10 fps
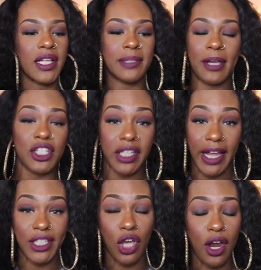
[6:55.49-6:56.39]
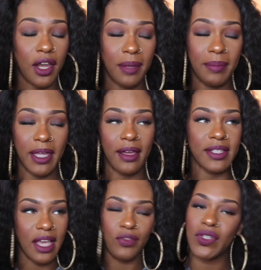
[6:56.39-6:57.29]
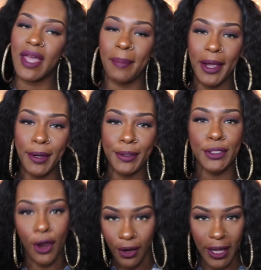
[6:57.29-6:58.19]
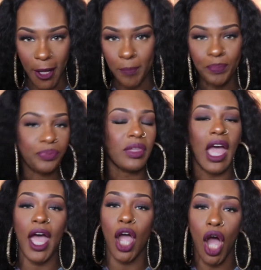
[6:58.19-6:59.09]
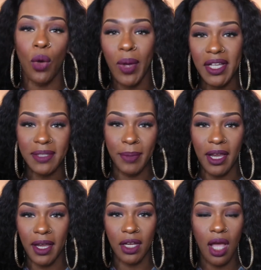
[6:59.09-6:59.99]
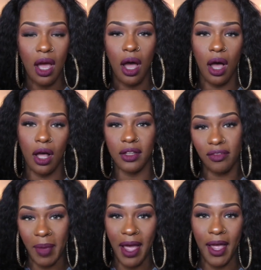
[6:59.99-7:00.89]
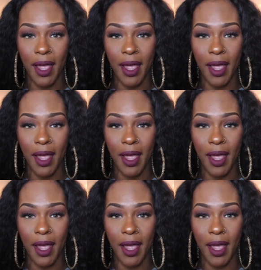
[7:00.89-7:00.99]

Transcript: especially at Target, because every time I go to Target, I always spend all of my